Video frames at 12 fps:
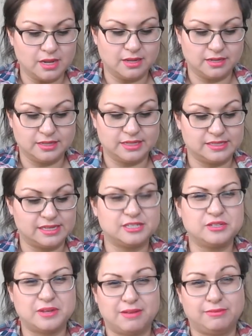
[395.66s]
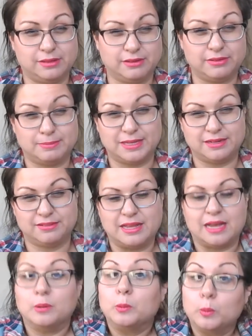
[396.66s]
because they do have a little bit of
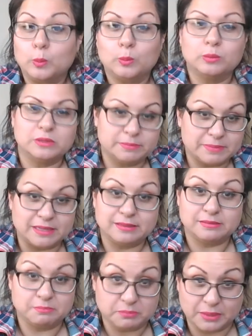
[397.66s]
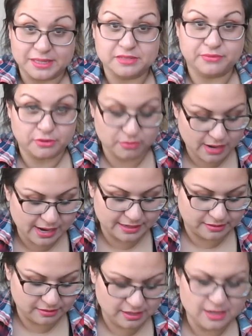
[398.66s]
that. It's been in place for a
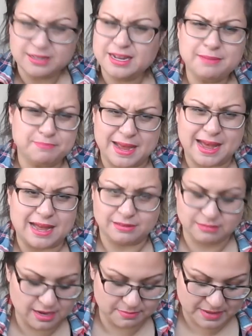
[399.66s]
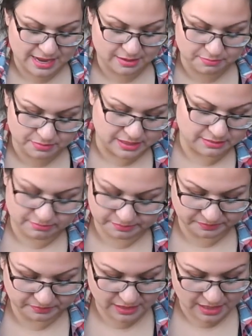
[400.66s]
while. Not bad, but
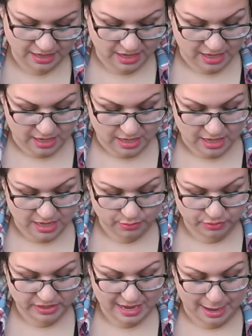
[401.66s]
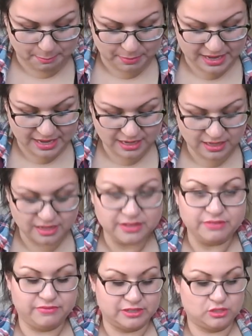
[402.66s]
we got pink
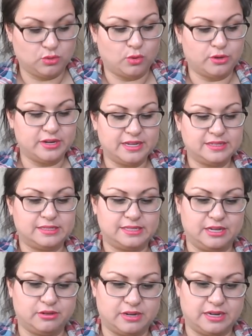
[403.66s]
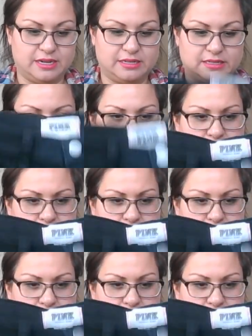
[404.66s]
Victoria's Secret